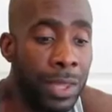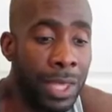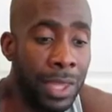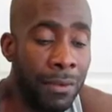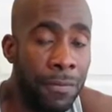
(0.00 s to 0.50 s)
the way
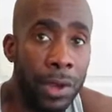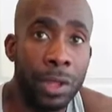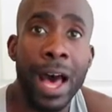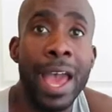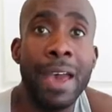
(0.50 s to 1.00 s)
that they
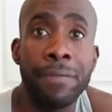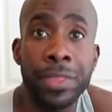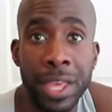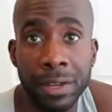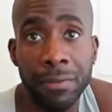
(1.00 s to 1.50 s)
feel. I
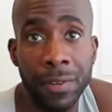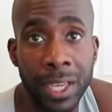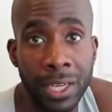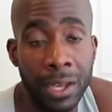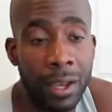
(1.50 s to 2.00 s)
have thin
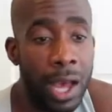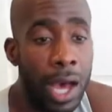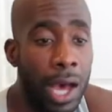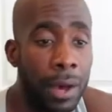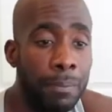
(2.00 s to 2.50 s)
feet.
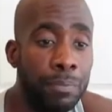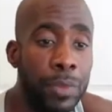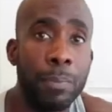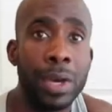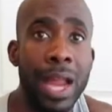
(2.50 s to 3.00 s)

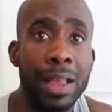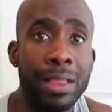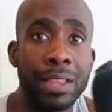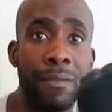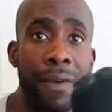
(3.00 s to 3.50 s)
But I
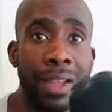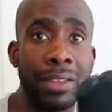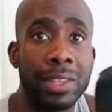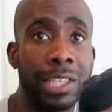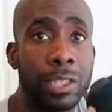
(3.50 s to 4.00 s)
like the
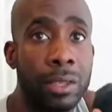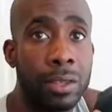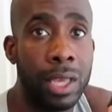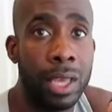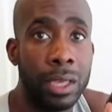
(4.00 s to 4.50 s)
fact that
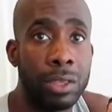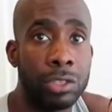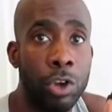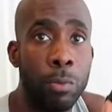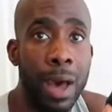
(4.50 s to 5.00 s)

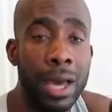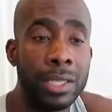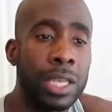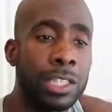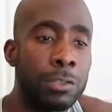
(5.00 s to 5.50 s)
the toe
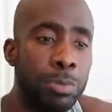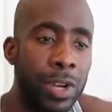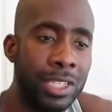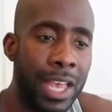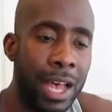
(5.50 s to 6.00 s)
box
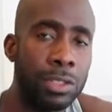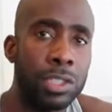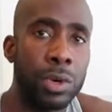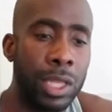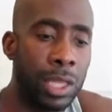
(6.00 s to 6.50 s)
spreads out,
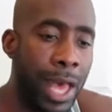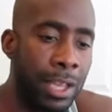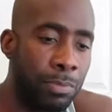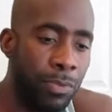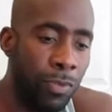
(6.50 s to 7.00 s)
so it
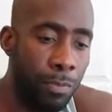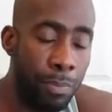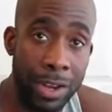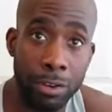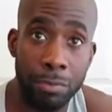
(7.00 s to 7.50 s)
allows for
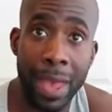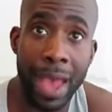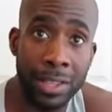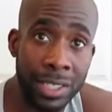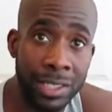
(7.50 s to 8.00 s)
better
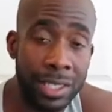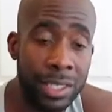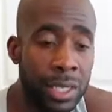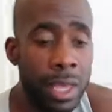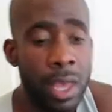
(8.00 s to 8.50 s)

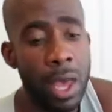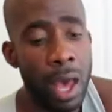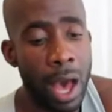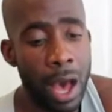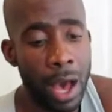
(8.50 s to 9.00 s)
balance,
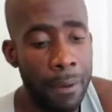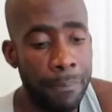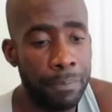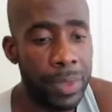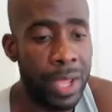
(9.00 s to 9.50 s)

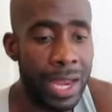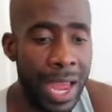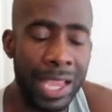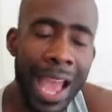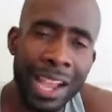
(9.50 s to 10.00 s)
and
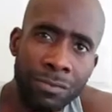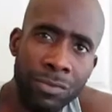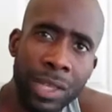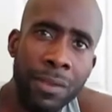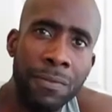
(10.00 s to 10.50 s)
I
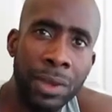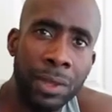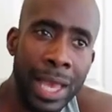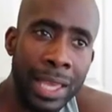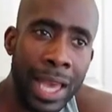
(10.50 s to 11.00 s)
can really
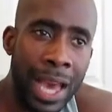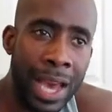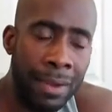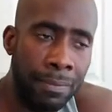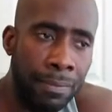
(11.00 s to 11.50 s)
feel like
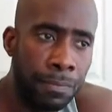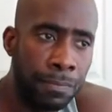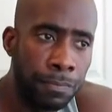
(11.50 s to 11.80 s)
I'm